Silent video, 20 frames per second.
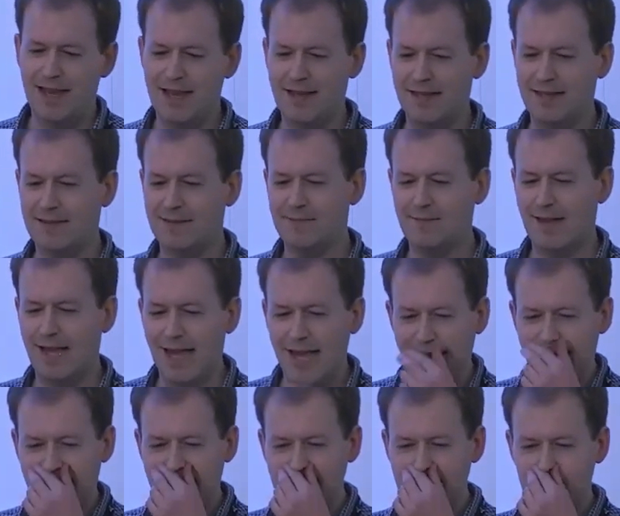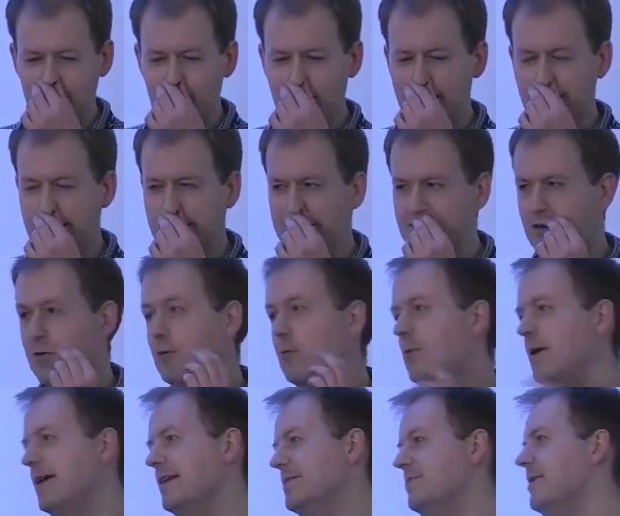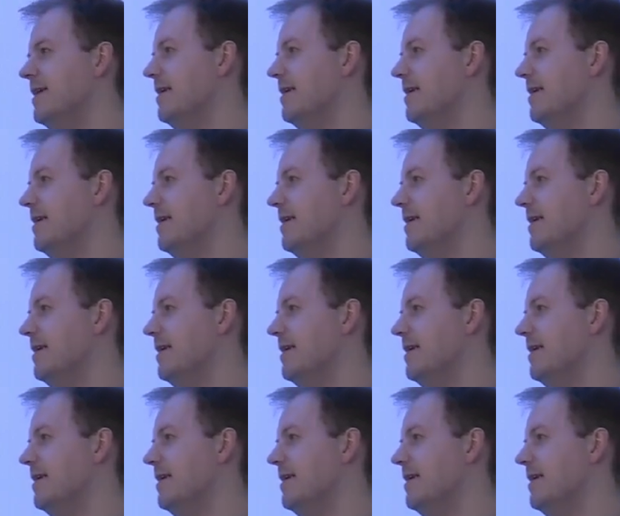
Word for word: Um, and we've always